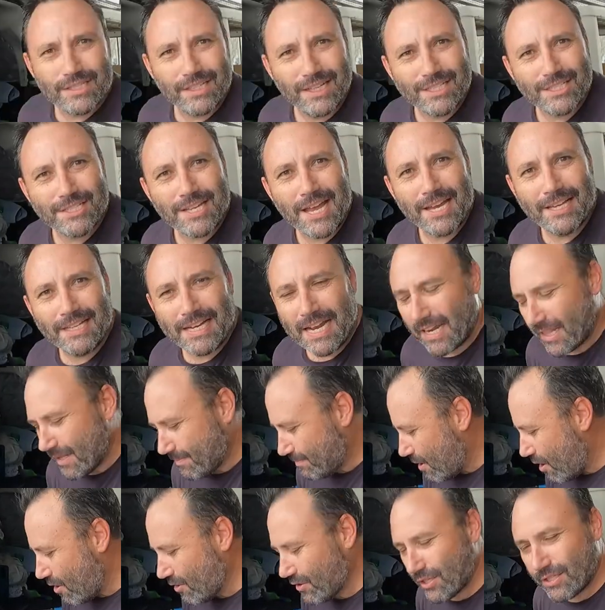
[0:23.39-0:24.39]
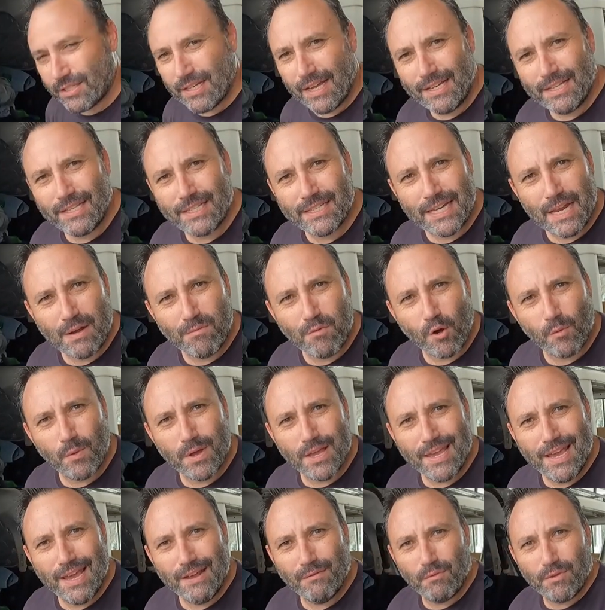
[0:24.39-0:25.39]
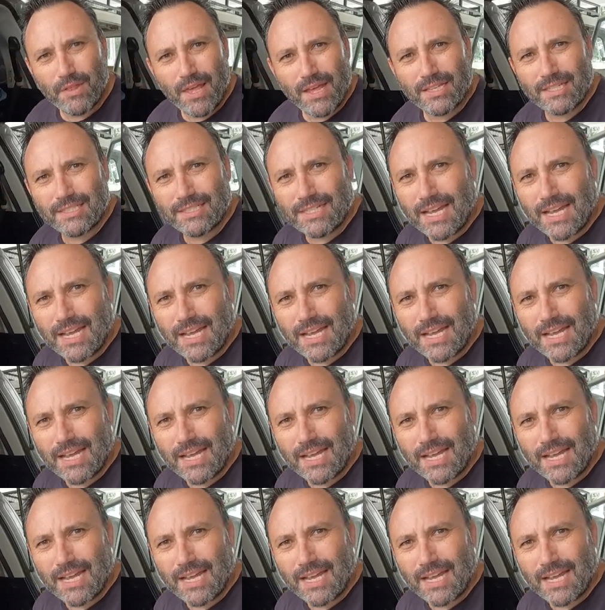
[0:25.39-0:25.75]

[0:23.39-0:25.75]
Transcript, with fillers: so let's take it out of the box and see what we get with our